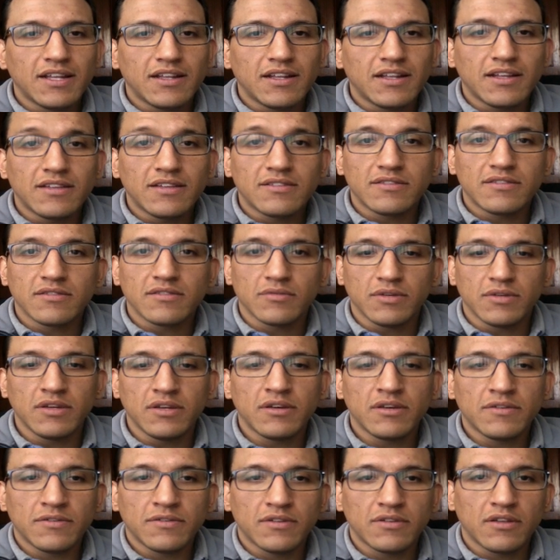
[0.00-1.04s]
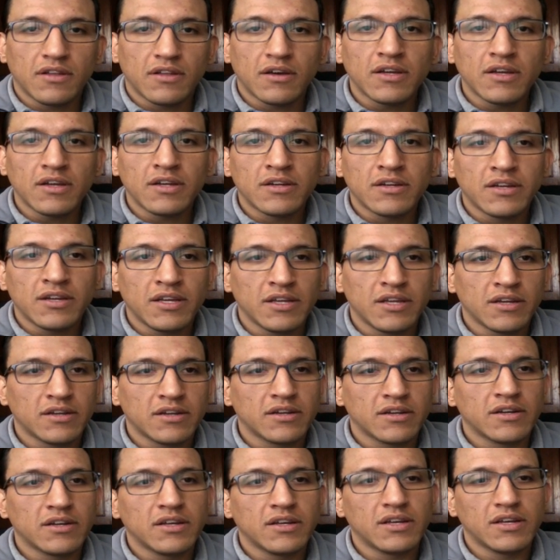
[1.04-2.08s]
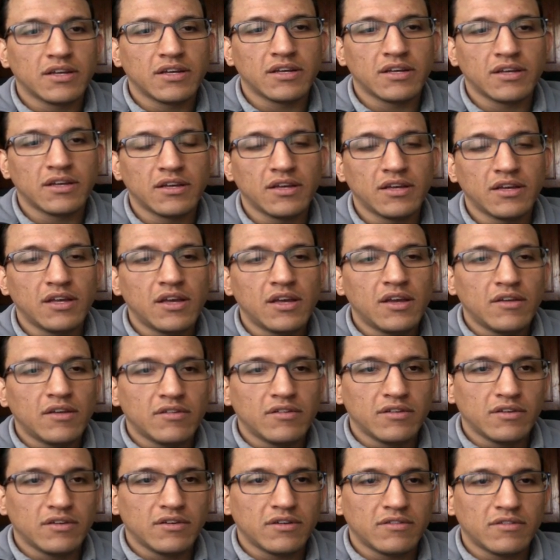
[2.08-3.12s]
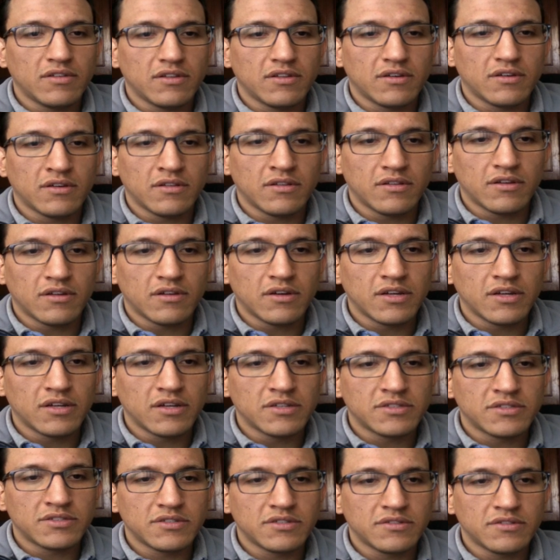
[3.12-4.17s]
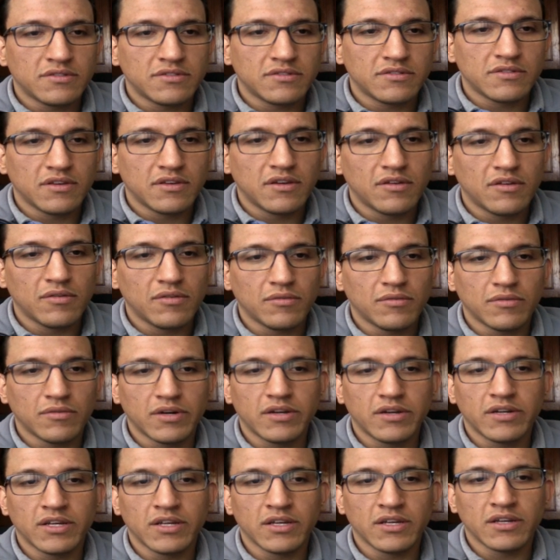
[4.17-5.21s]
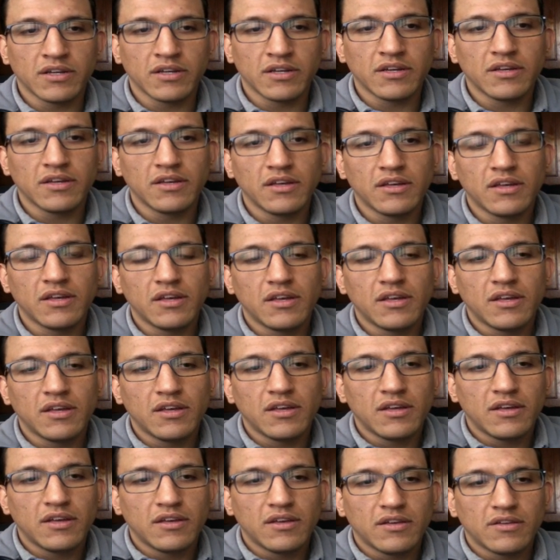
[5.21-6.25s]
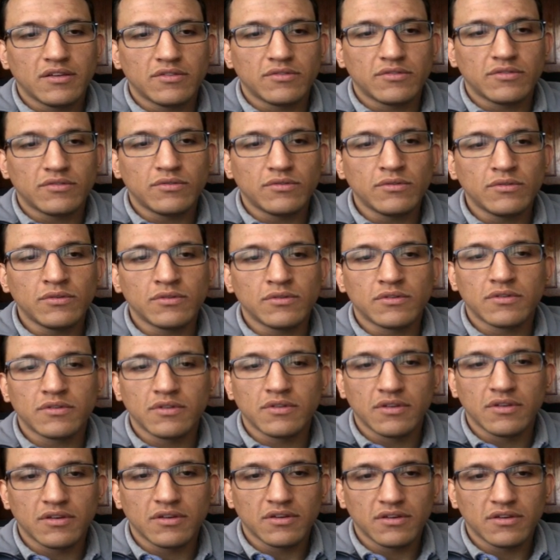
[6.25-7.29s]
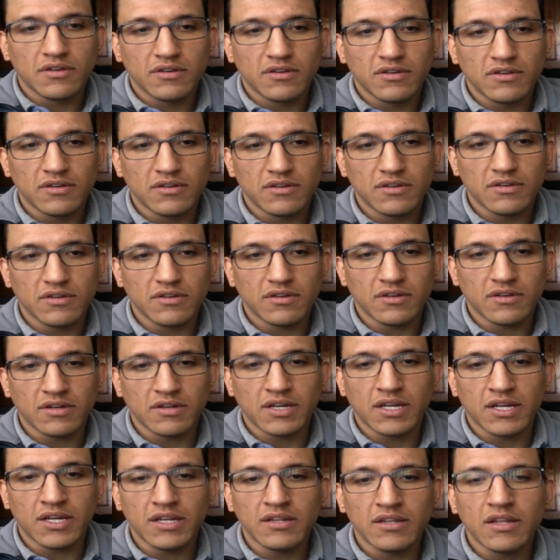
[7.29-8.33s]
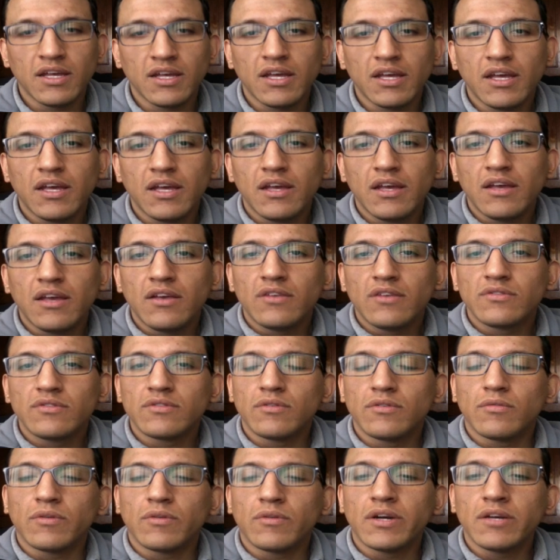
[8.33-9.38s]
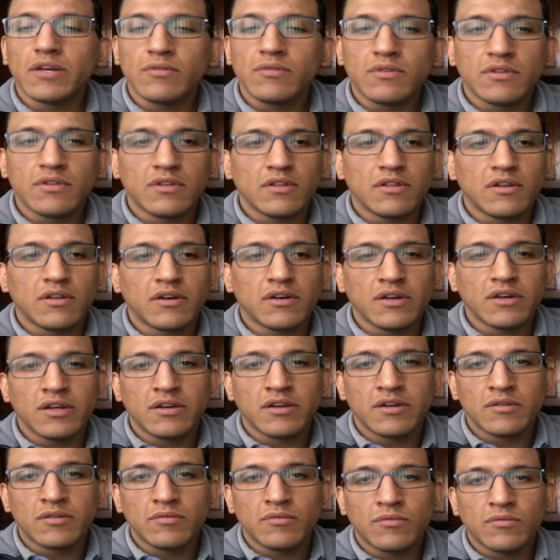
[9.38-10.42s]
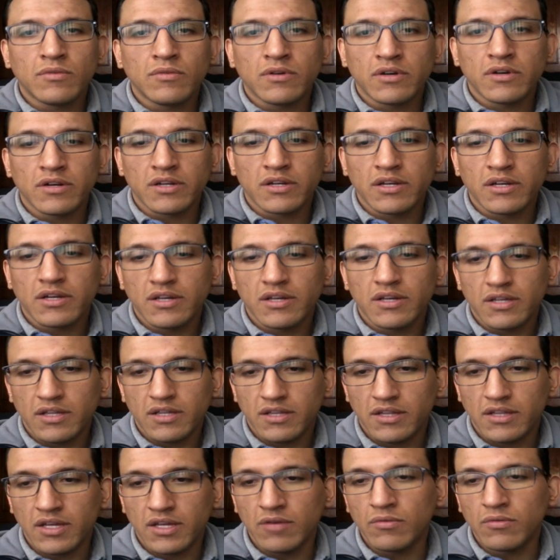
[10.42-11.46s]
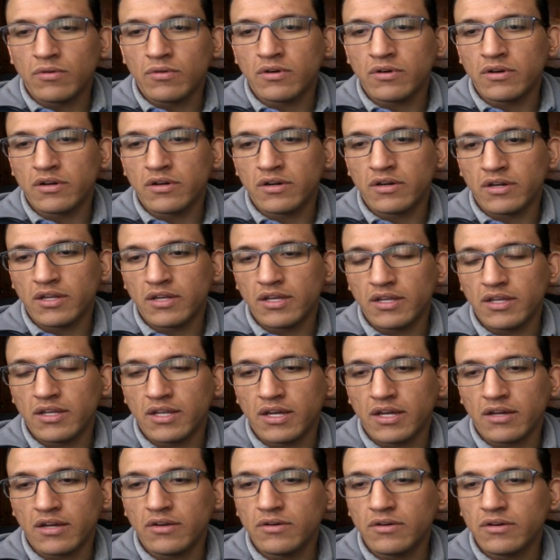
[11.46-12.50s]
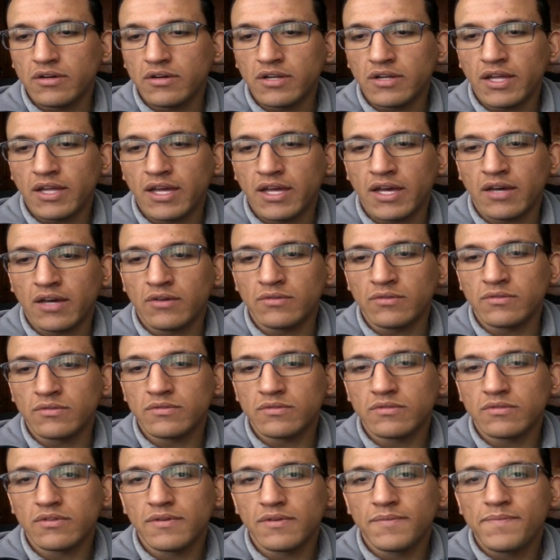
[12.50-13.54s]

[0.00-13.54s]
Let's see, we have a lawyer here. We have a lawyer. She's wearing a suit. Alright, so where would a lawyer work? They work in a courthouse.